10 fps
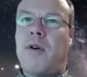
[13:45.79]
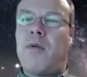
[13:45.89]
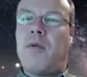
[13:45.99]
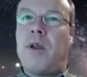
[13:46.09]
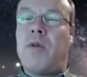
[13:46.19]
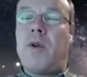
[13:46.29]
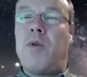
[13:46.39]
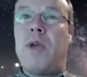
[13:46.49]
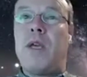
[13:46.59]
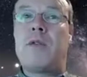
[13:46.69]

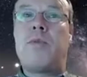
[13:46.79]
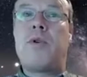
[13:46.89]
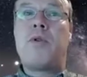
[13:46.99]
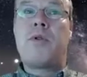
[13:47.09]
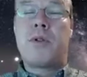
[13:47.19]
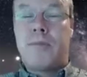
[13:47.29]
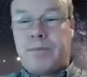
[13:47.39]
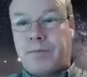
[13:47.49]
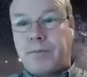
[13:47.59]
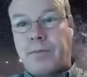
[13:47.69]
when we expose
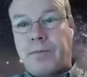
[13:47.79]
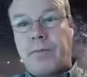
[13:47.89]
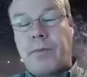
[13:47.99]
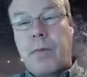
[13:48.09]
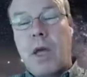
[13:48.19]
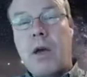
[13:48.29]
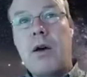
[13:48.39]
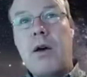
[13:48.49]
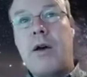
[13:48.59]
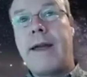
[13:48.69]
an